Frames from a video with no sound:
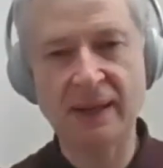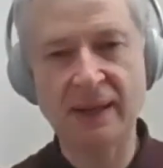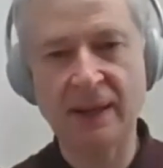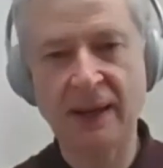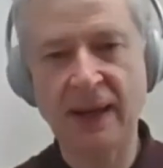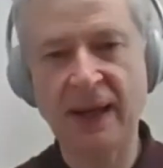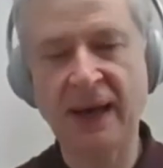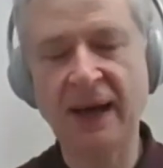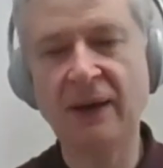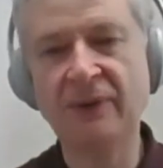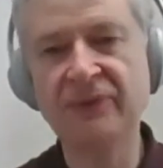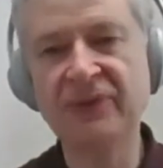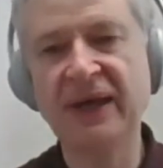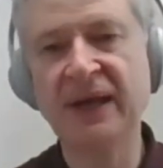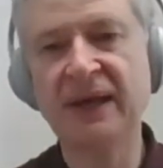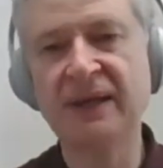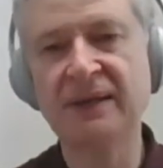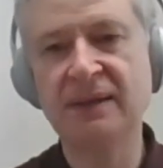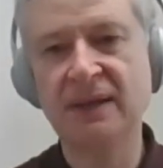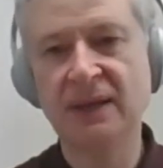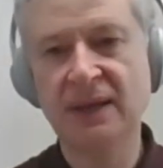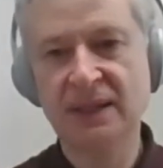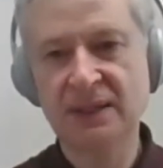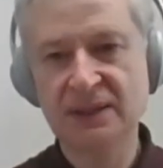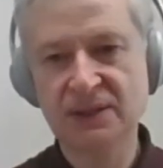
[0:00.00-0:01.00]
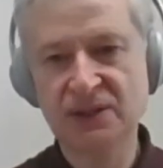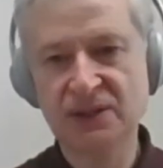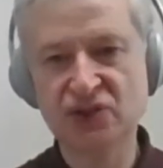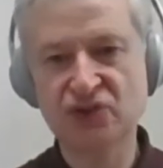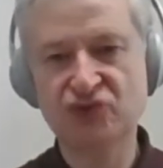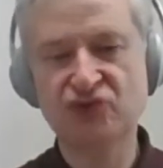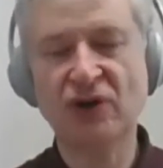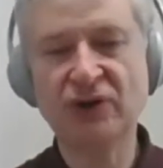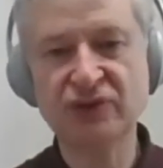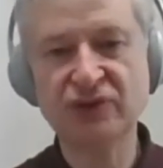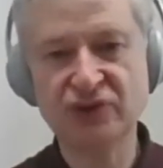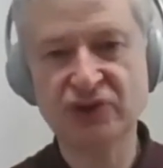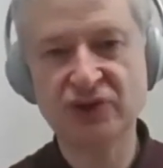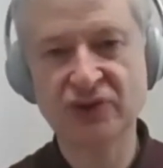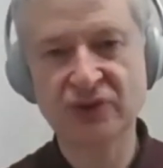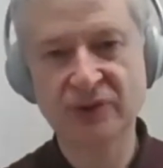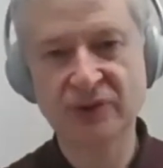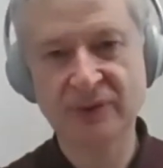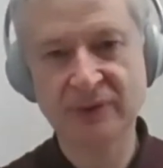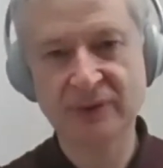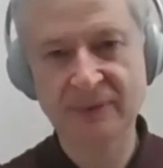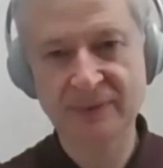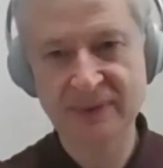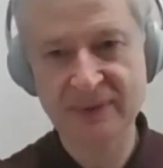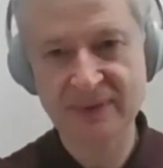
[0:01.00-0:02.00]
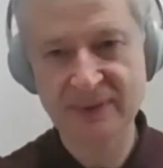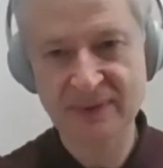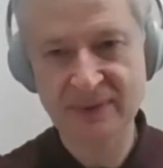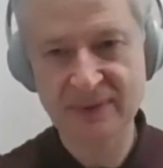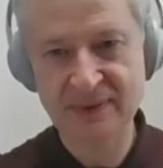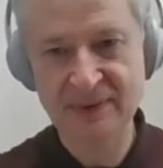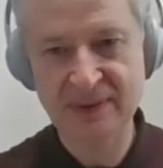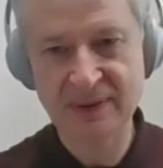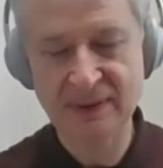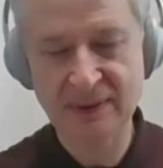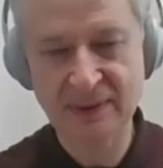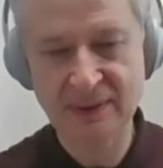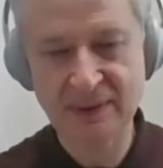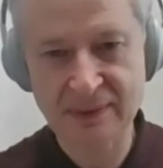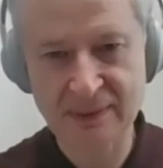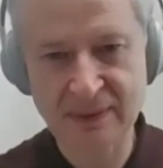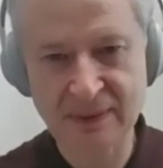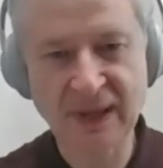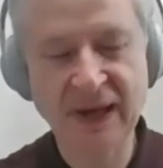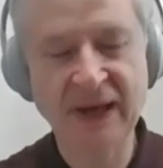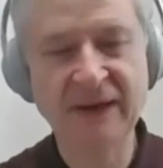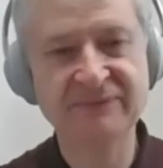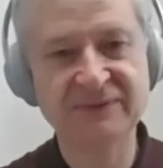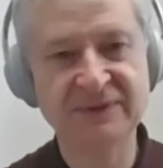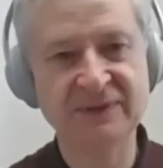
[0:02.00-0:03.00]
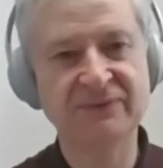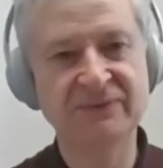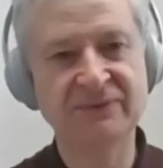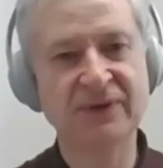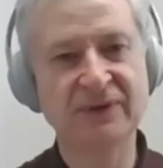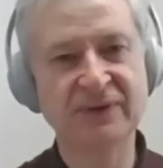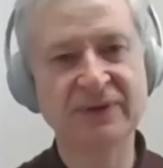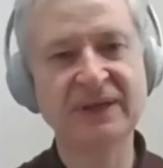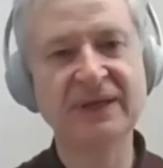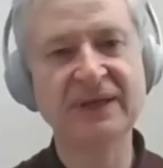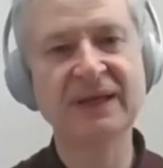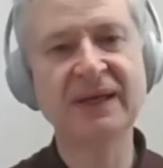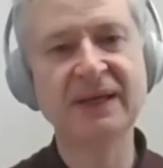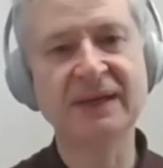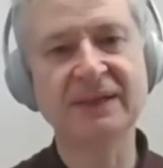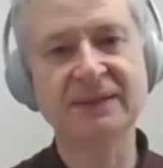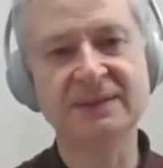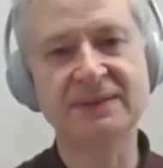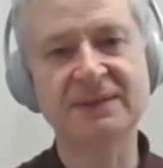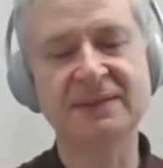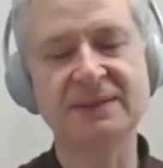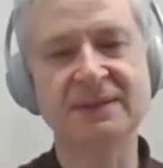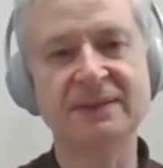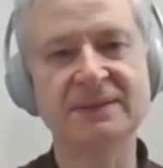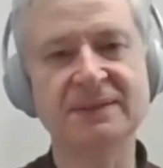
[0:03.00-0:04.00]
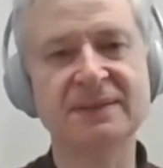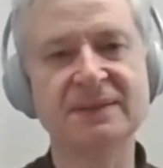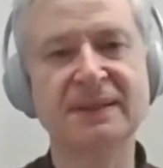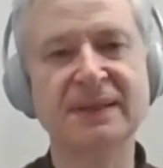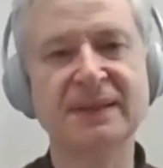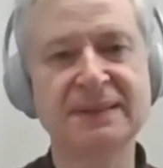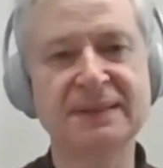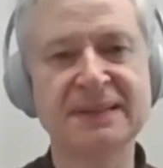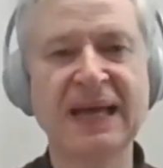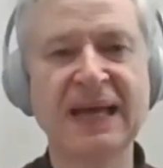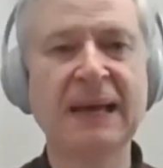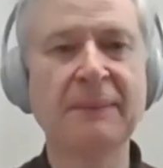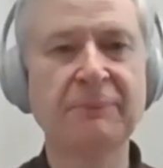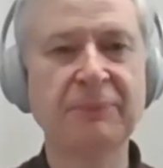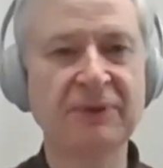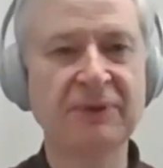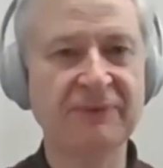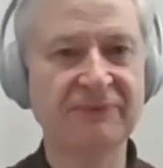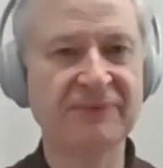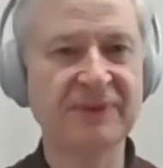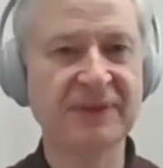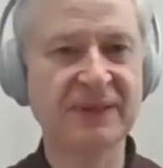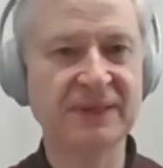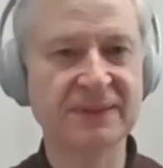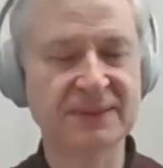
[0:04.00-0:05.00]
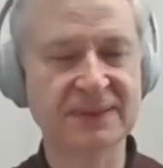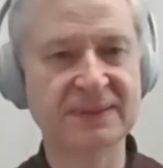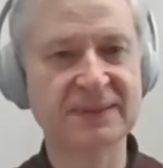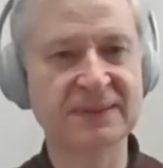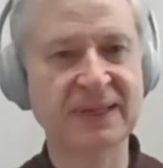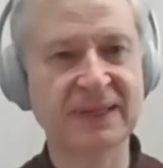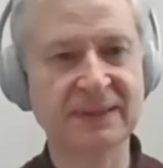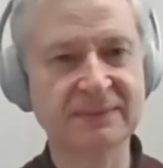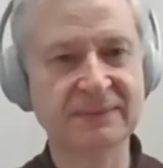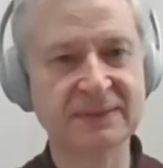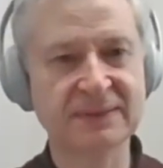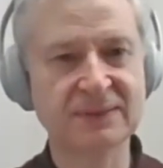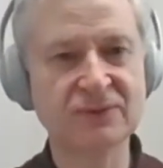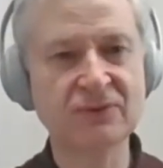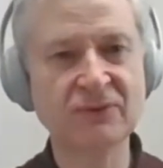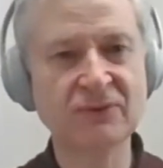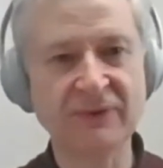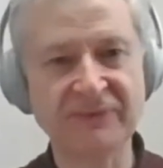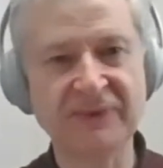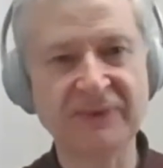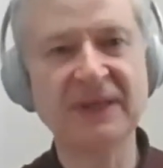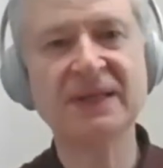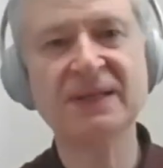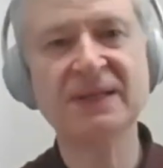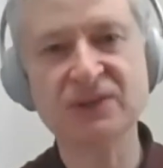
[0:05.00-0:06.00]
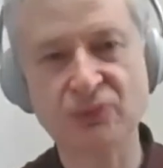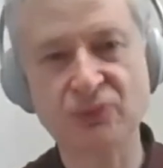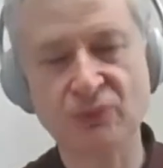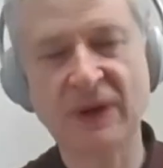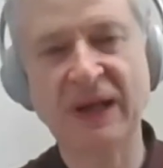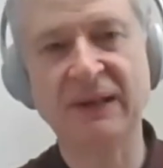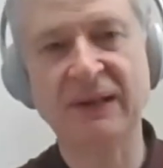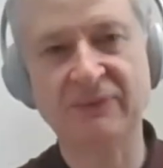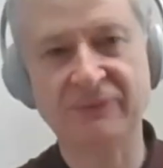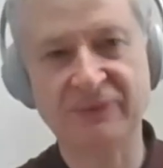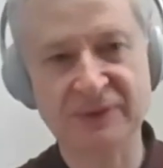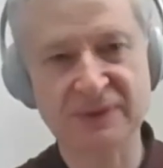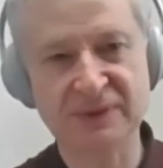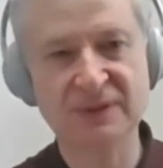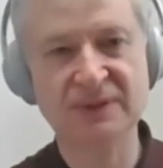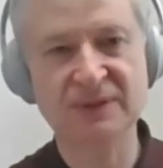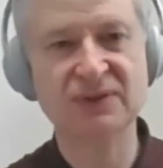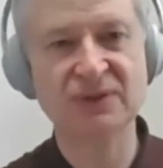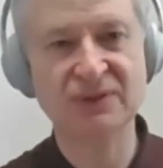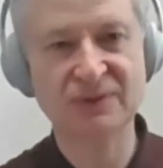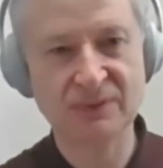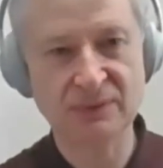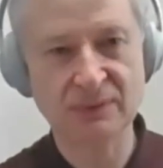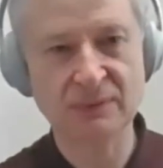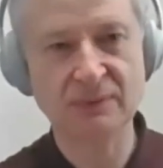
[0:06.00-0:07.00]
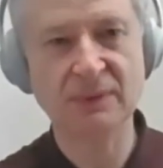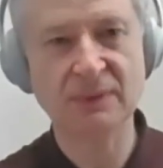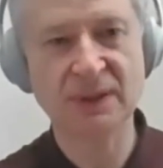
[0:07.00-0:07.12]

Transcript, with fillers: how they structure the lives of their kids is an example of this that sort of is relevant to